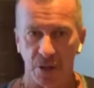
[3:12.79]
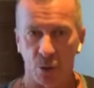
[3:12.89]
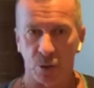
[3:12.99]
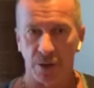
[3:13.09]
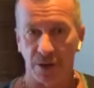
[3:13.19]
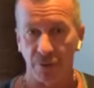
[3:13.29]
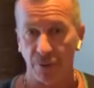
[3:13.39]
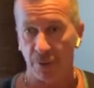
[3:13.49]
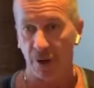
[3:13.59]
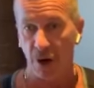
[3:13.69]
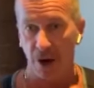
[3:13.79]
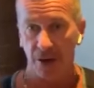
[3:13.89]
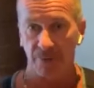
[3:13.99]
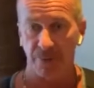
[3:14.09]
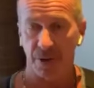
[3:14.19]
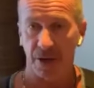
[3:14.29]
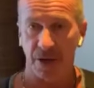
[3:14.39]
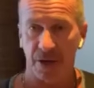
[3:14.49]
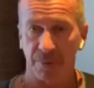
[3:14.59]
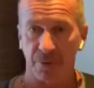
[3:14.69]
live from a higher
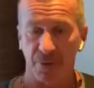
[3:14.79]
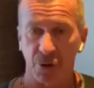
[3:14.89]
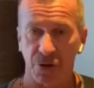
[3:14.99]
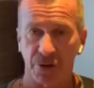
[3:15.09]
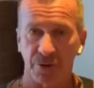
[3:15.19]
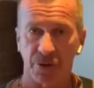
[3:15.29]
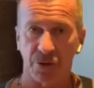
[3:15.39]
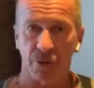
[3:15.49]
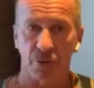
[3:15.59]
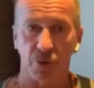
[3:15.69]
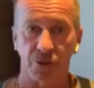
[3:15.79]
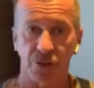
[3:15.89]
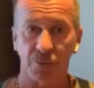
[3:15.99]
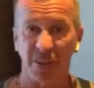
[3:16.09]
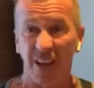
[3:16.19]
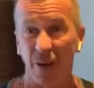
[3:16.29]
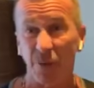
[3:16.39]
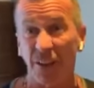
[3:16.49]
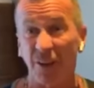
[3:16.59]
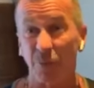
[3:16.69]
version of yourself, or just become
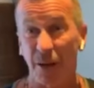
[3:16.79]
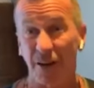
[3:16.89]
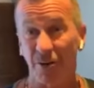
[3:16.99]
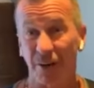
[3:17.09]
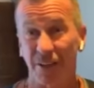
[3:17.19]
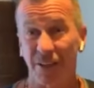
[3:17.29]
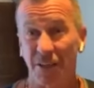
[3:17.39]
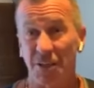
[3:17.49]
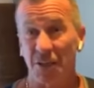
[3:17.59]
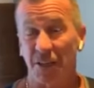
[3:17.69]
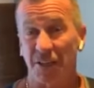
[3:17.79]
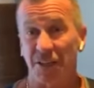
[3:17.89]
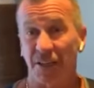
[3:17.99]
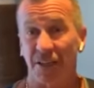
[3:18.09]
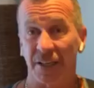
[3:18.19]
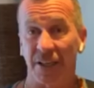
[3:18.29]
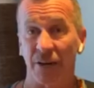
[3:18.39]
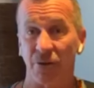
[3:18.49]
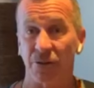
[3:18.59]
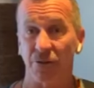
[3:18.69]
a little better in
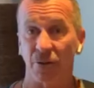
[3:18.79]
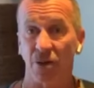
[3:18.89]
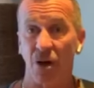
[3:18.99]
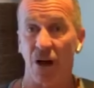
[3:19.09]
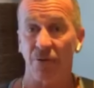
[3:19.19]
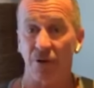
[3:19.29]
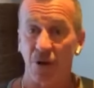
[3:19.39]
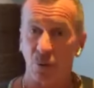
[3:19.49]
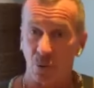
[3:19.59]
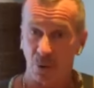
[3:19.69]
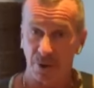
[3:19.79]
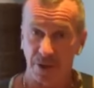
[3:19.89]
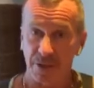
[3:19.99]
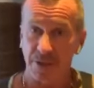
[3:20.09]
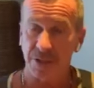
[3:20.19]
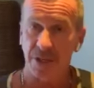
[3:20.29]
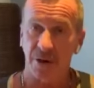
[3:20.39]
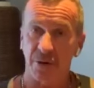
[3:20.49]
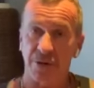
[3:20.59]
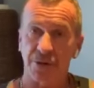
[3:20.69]
areas of your life, well, these are the
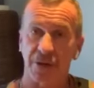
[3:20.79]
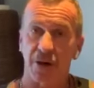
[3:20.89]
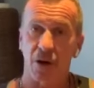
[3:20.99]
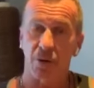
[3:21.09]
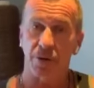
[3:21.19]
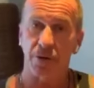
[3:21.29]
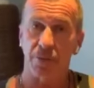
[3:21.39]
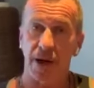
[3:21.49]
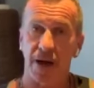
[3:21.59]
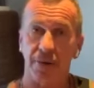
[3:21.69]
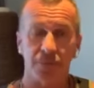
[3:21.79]
areas that are holding you back.